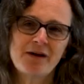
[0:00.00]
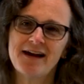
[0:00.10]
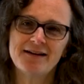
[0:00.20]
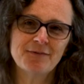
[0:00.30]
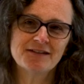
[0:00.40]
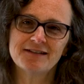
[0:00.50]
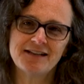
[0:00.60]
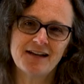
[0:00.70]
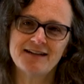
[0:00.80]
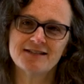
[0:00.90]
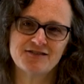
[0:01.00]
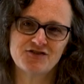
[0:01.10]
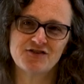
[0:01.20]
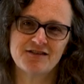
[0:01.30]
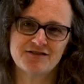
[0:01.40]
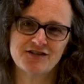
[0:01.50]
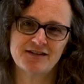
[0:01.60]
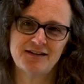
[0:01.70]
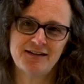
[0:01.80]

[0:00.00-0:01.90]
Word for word: pay monthly license charge.